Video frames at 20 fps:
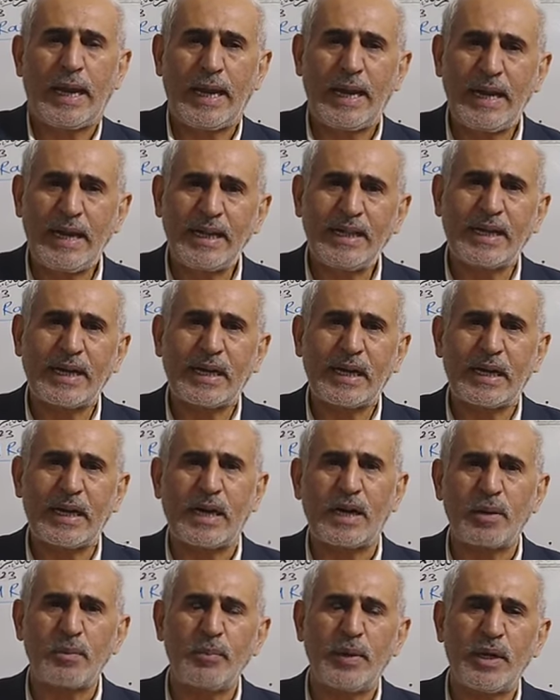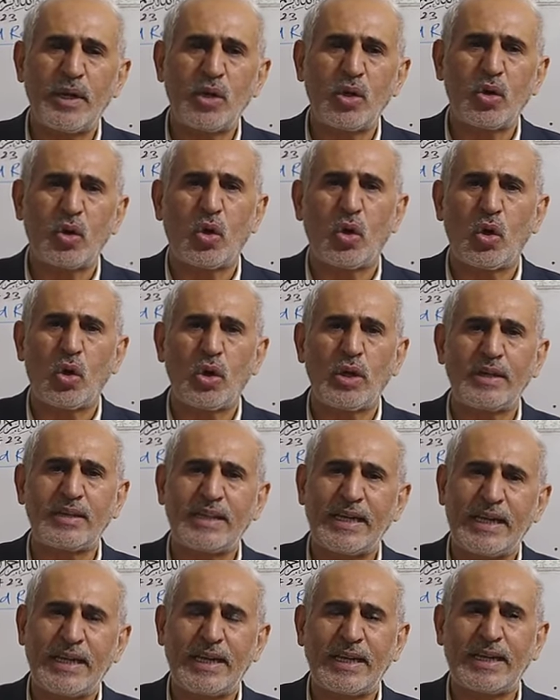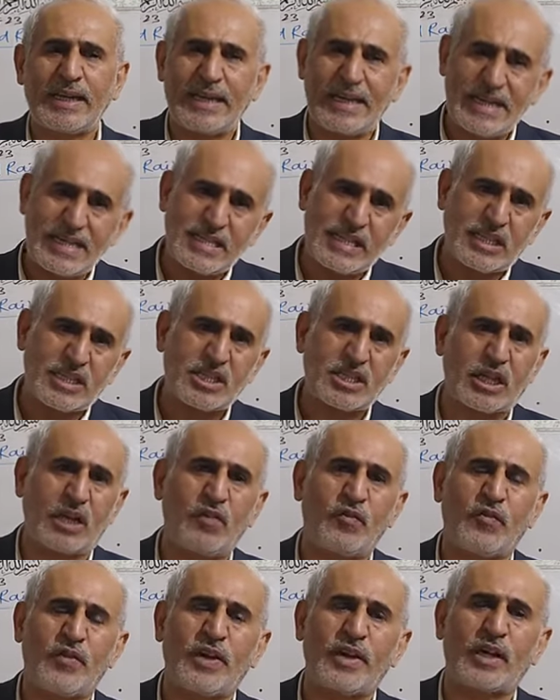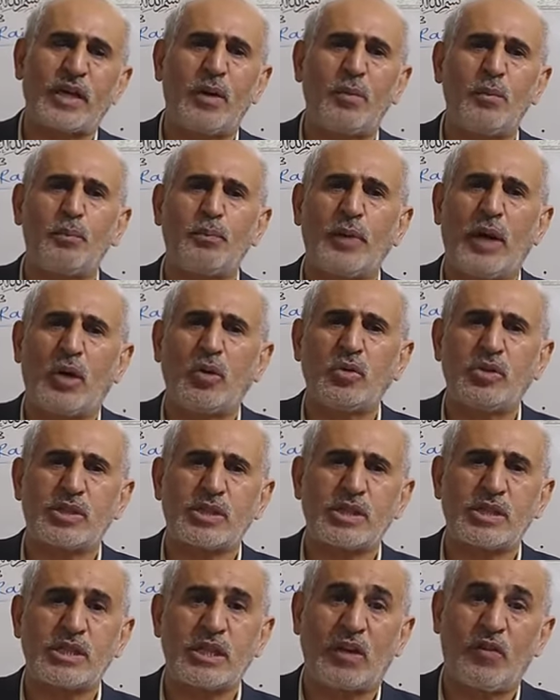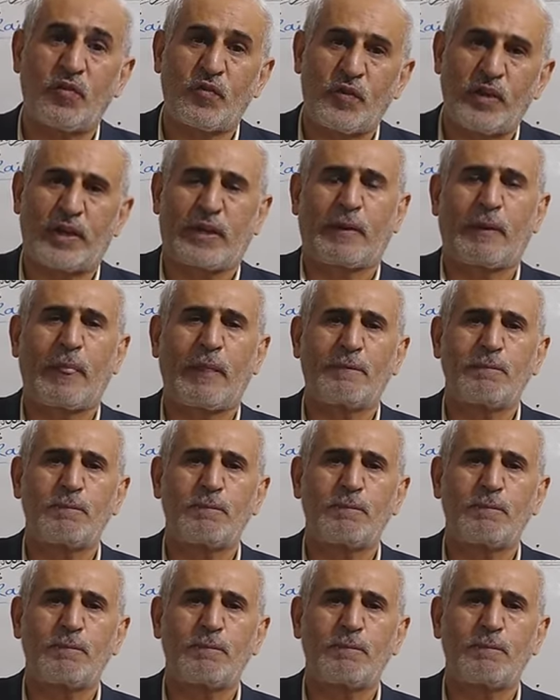In the carbon coal, there is a sulfur compound, sulfur.